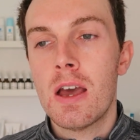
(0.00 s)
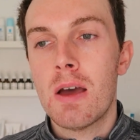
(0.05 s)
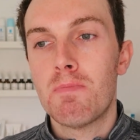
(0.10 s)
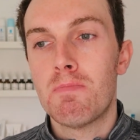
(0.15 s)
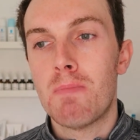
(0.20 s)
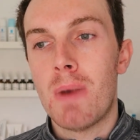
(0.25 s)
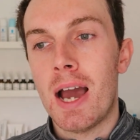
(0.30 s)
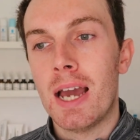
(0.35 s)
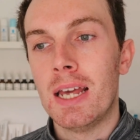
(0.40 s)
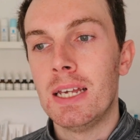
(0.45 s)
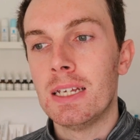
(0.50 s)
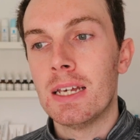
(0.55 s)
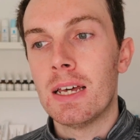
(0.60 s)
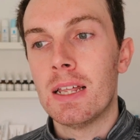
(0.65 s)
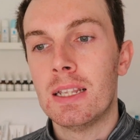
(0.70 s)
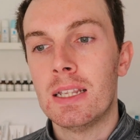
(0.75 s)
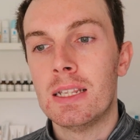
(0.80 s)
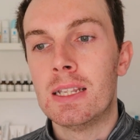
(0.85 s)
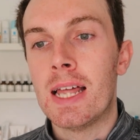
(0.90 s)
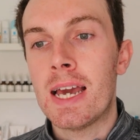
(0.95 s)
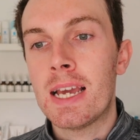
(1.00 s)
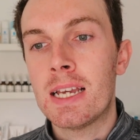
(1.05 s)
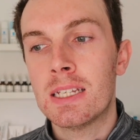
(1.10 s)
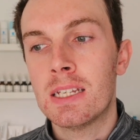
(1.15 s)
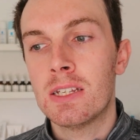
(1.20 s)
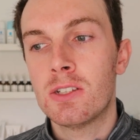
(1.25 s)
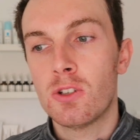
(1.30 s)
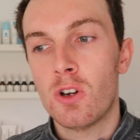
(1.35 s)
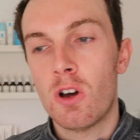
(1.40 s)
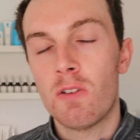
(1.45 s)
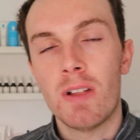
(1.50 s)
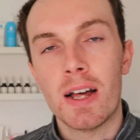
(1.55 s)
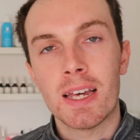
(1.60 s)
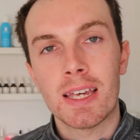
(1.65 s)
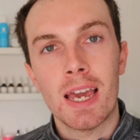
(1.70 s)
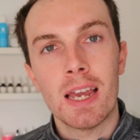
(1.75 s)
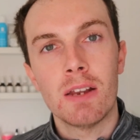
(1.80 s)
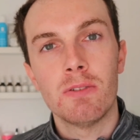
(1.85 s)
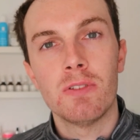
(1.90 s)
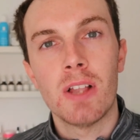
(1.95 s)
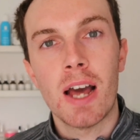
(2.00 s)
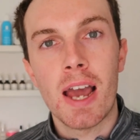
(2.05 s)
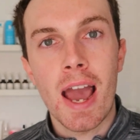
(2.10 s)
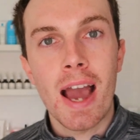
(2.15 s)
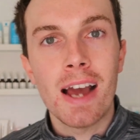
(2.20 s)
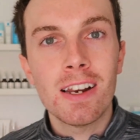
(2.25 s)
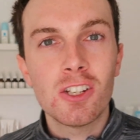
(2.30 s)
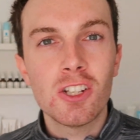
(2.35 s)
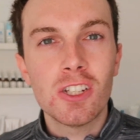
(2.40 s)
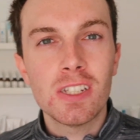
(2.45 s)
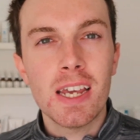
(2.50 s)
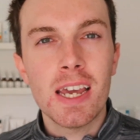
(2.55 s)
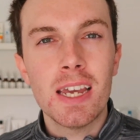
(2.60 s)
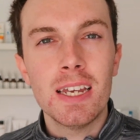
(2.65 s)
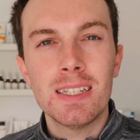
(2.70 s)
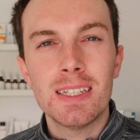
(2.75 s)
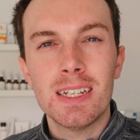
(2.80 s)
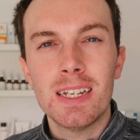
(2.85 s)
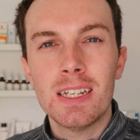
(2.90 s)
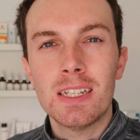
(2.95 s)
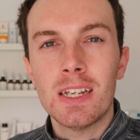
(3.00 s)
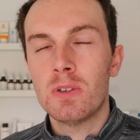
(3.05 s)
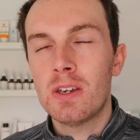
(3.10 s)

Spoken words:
my legs are sort of like getting like agitated.